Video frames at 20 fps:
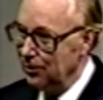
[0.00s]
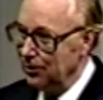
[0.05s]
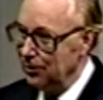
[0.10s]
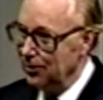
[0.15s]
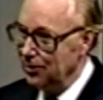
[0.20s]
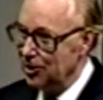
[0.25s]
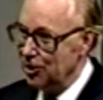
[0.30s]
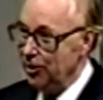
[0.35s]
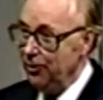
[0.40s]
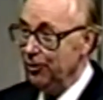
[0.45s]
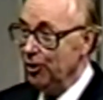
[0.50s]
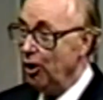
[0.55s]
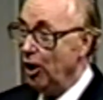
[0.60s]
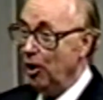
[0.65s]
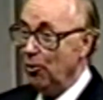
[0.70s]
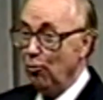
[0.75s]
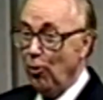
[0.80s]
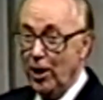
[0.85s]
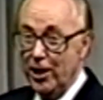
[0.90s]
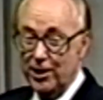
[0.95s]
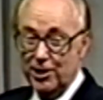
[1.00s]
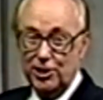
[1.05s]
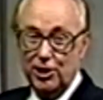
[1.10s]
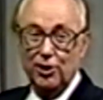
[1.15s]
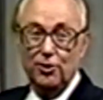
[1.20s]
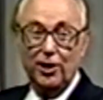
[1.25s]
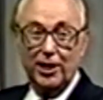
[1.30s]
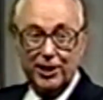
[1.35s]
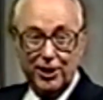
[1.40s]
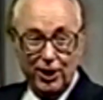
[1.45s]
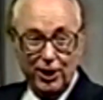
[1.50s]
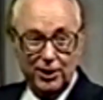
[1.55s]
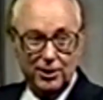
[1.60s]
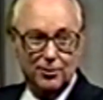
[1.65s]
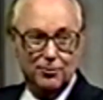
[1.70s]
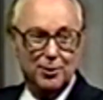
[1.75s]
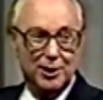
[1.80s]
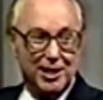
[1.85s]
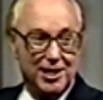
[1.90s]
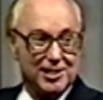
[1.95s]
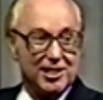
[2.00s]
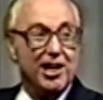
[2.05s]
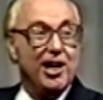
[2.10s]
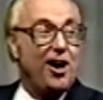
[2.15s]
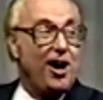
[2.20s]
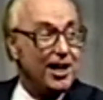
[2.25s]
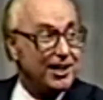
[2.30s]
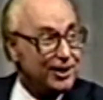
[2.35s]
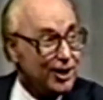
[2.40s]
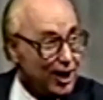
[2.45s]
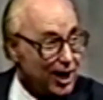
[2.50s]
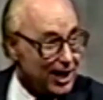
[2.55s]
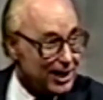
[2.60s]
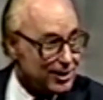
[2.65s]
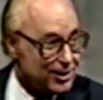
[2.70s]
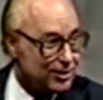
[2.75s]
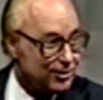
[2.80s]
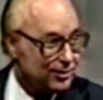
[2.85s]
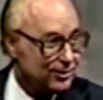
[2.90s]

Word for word: So even though I wanted to, I couldn't because I ought not.